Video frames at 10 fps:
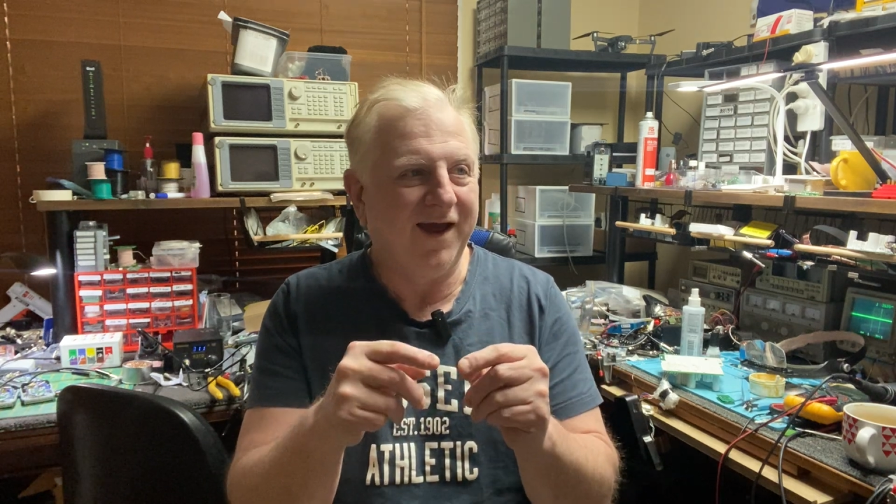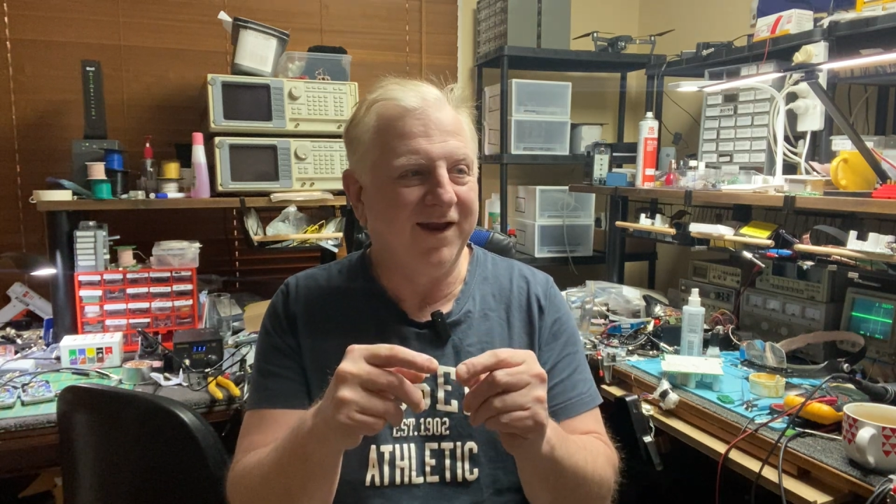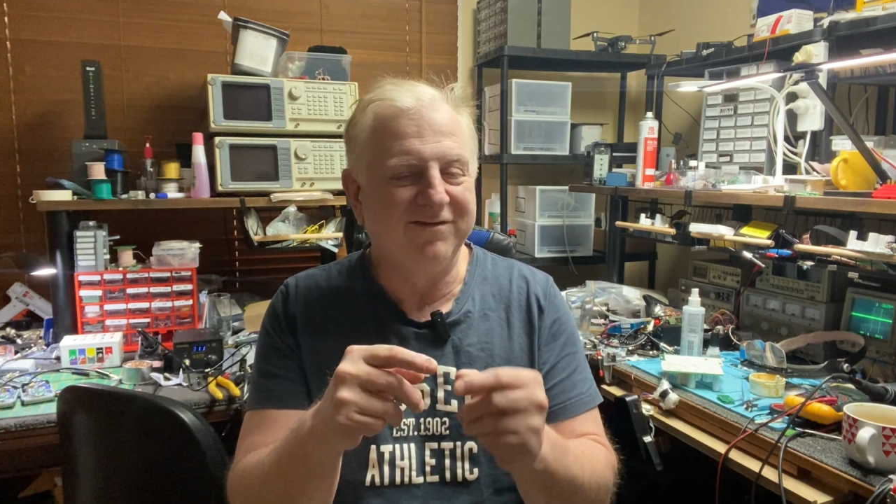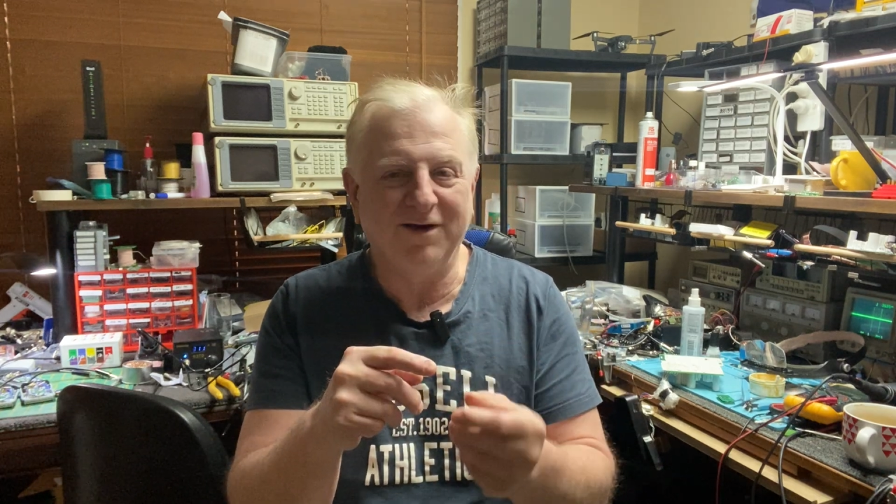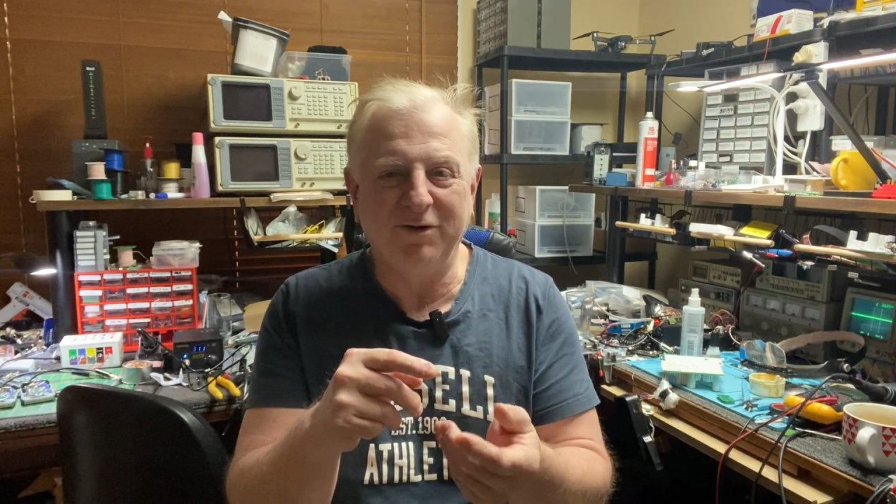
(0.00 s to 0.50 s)

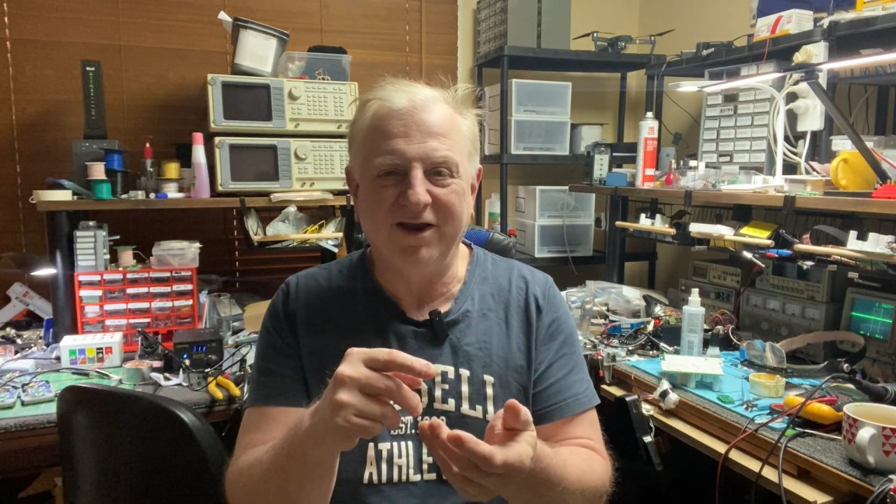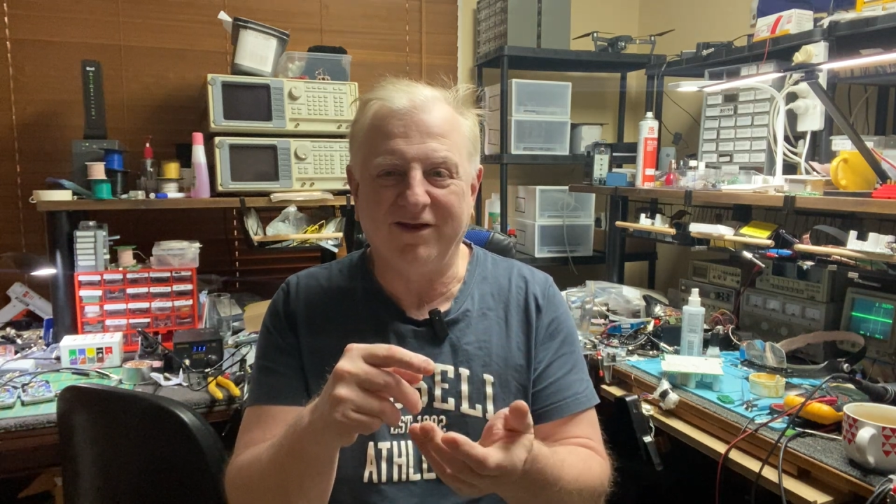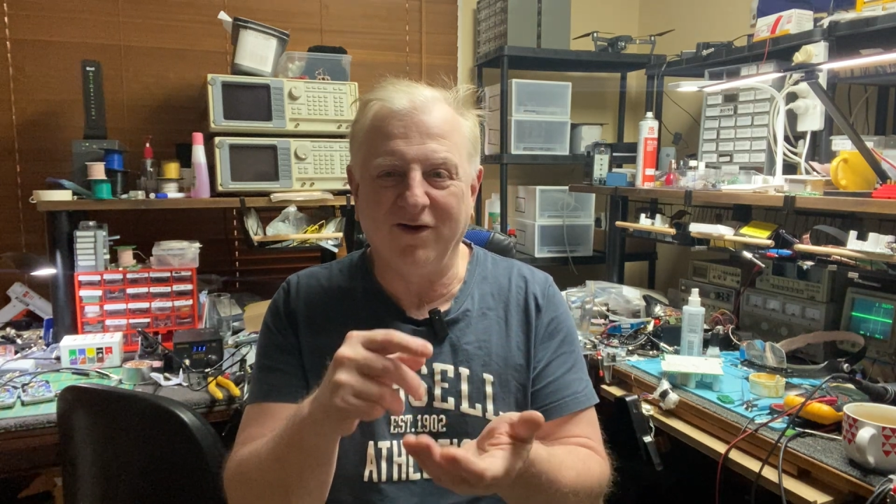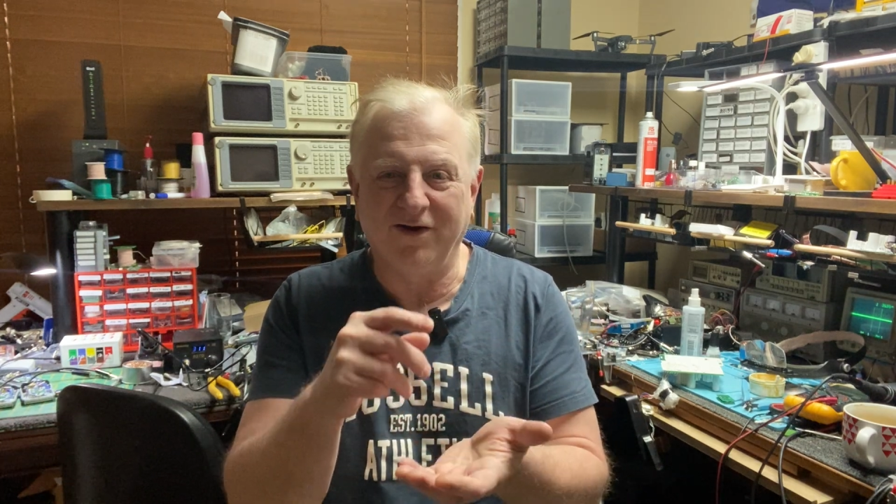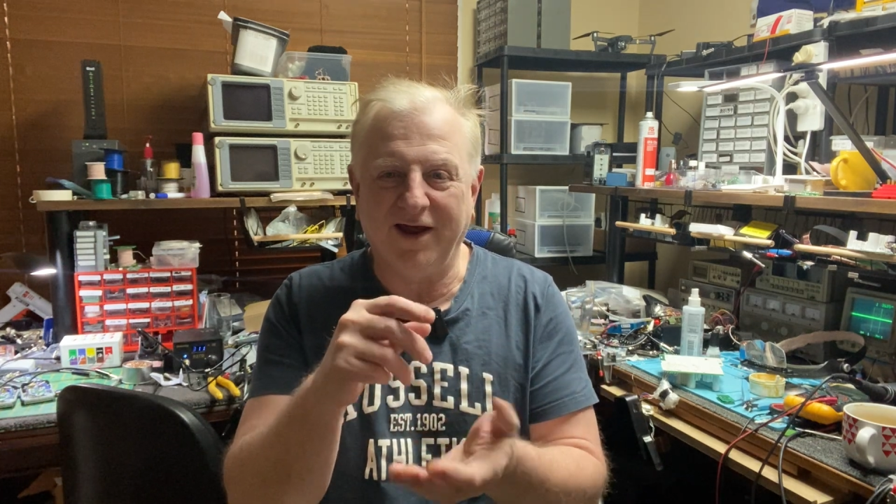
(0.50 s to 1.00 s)
and someone
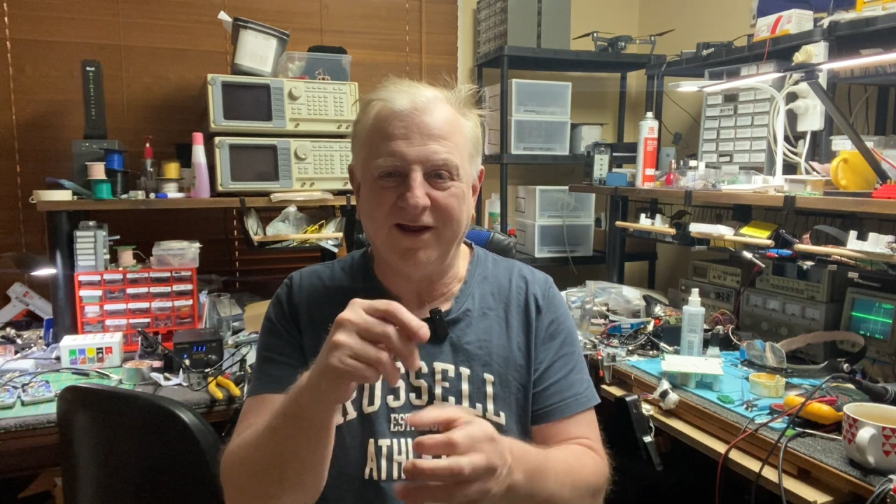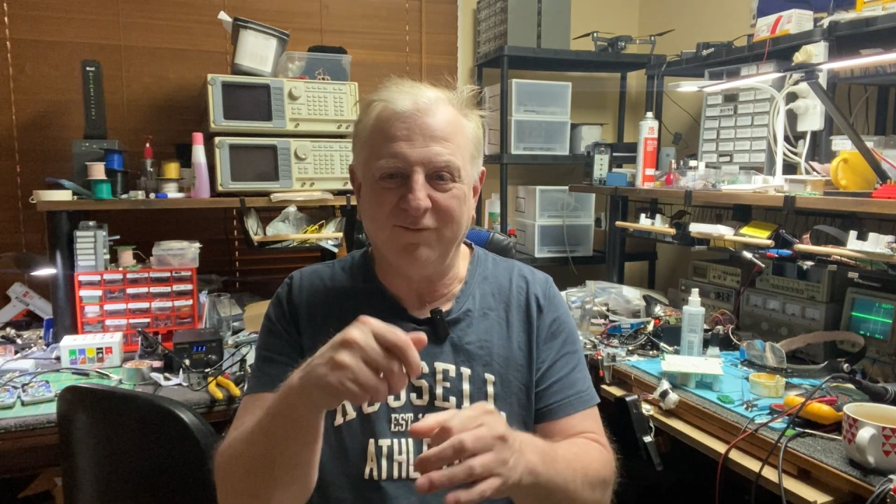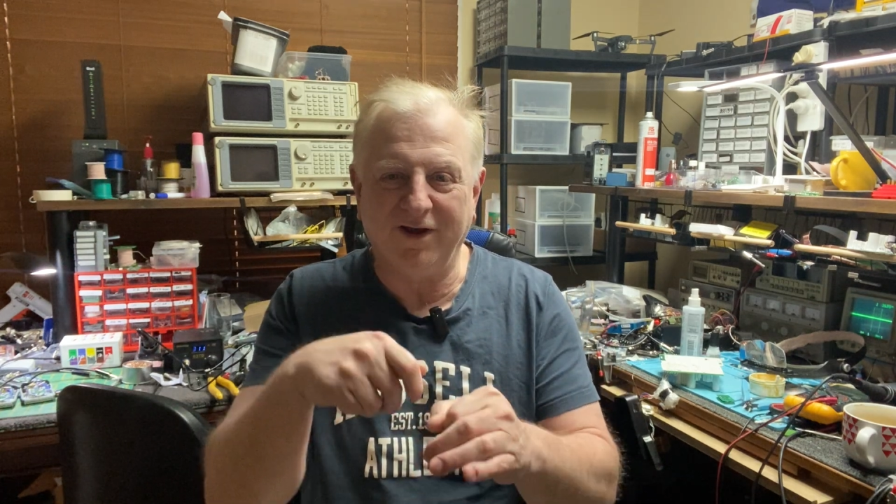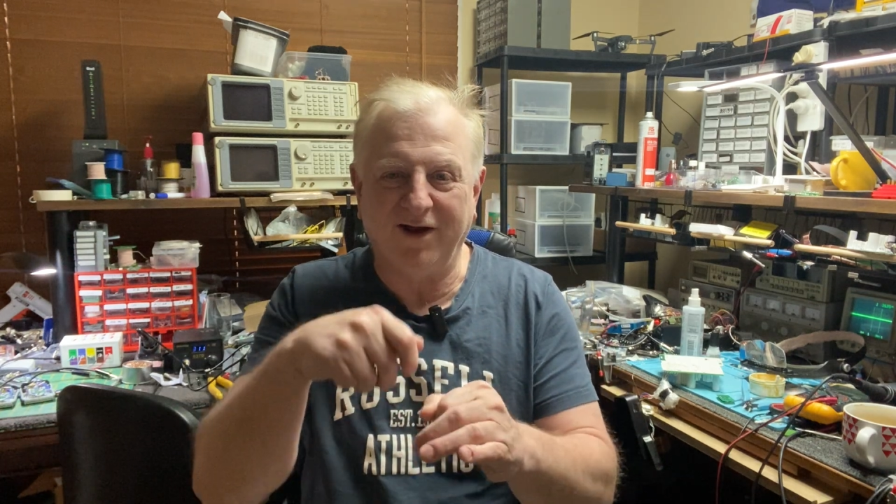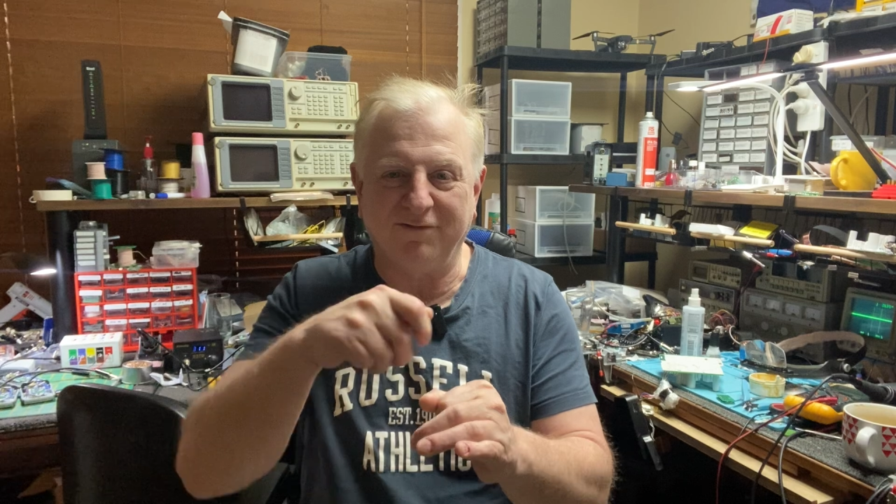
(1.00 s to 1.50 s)
had got
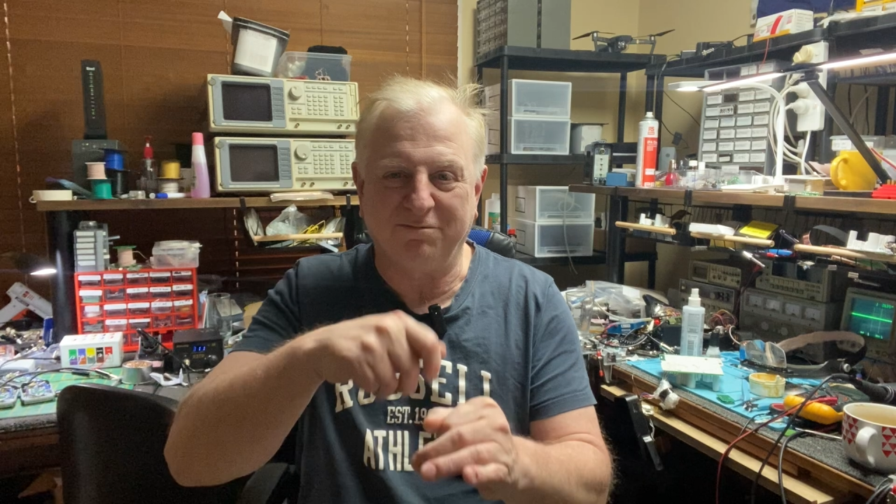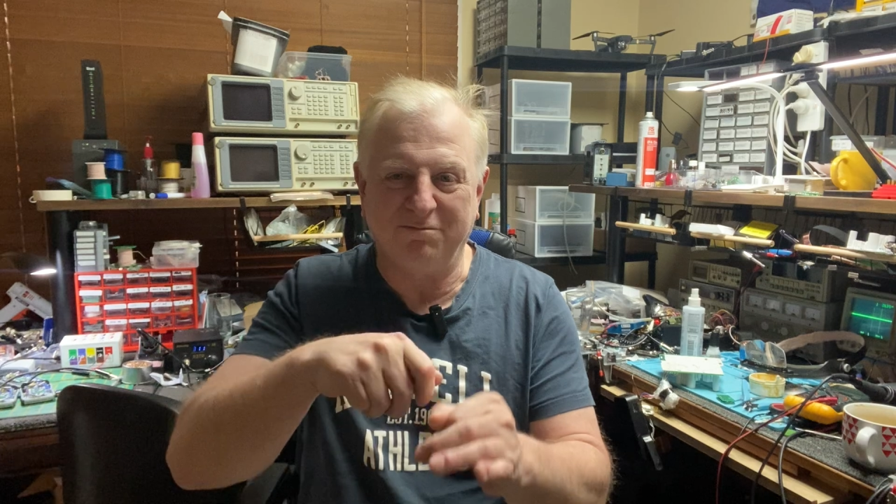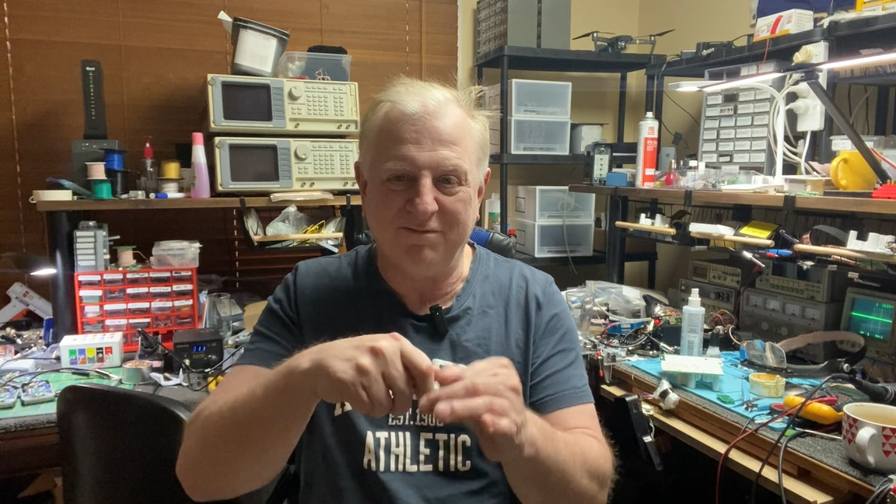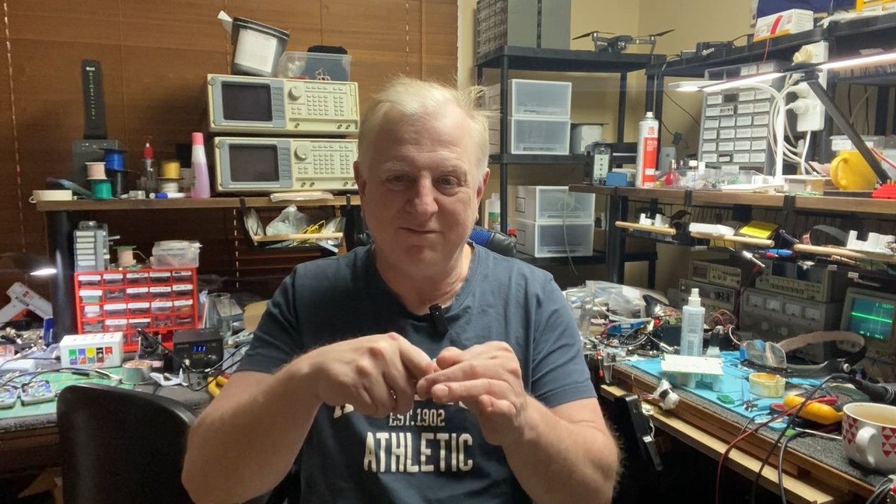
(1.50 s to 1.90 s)
one of those